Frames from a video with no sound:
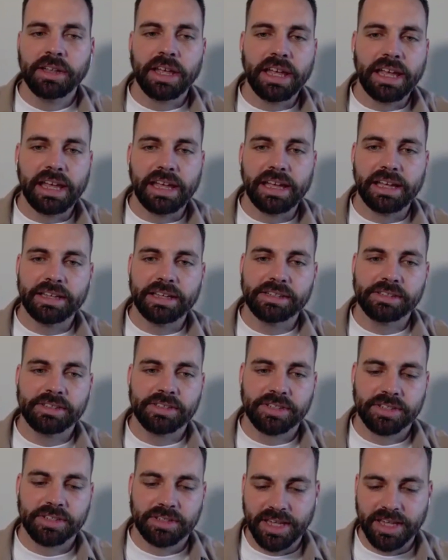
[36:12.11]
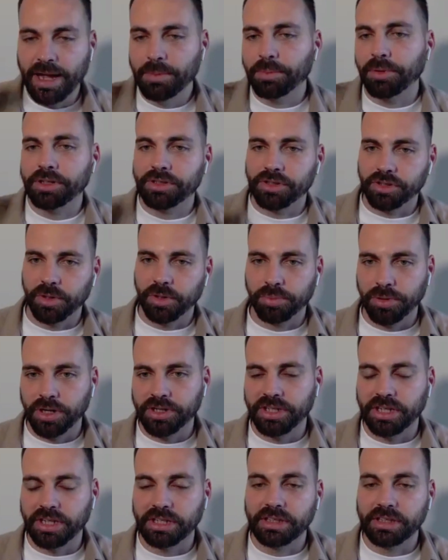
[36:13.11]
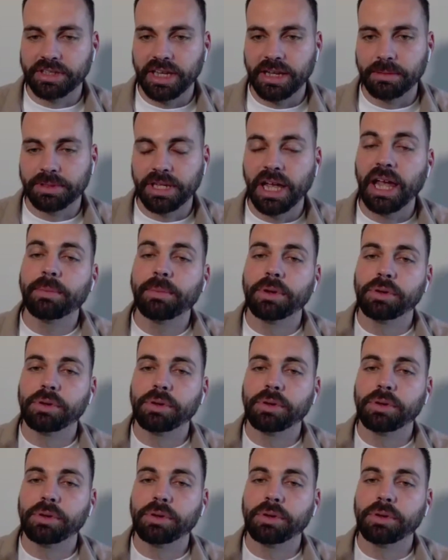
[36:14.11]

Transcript: and cap rates are compressing at the same time.